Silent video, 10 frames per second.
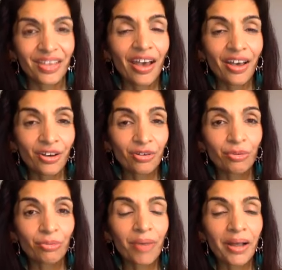
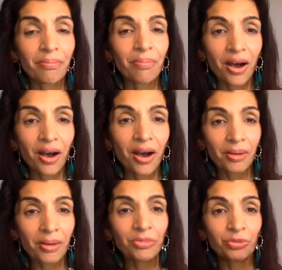Oh, my
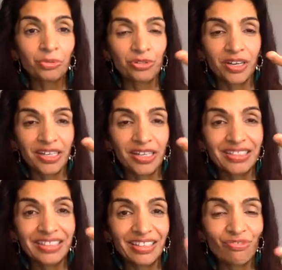mom was trying to
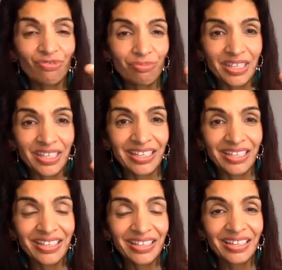give me